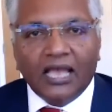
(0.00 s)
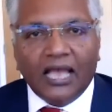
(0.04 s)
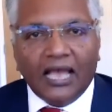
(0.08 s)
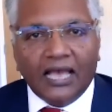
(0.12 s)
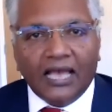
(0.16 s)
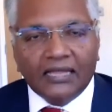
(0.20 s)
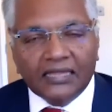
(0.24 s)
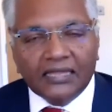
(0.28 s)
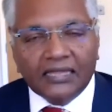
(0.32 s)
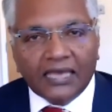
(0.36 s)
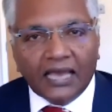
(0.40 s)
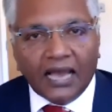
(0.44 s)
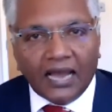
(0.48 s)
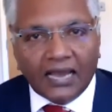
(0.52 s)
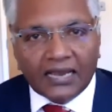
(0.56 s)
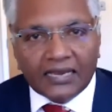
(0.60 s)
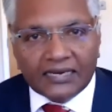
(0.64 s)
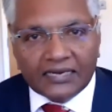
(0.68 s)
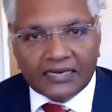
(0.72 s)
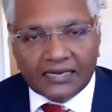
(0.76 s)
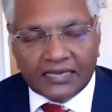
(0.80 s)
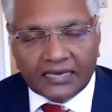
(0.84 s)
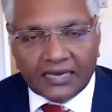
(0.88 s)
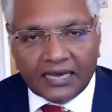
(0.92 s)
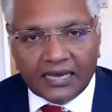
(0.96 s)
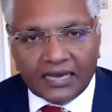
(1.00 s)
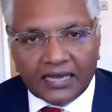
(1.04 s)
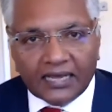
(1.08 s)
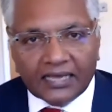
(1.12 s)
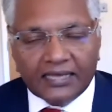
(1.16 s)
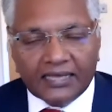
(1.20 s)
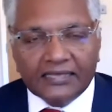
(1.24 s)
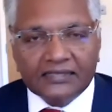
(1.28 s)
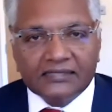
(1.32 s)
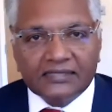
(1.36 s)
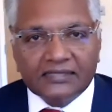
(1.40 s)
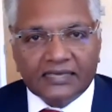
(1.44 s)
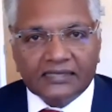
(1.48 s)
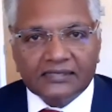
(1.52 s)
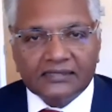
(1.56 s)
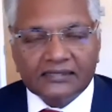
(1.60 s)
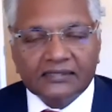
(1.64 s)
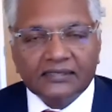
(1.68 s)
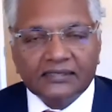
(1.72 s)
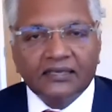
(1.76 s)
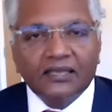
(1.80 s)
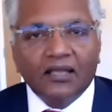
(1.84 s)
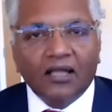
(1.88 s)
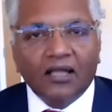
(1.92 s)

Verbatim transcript: And the idea is this,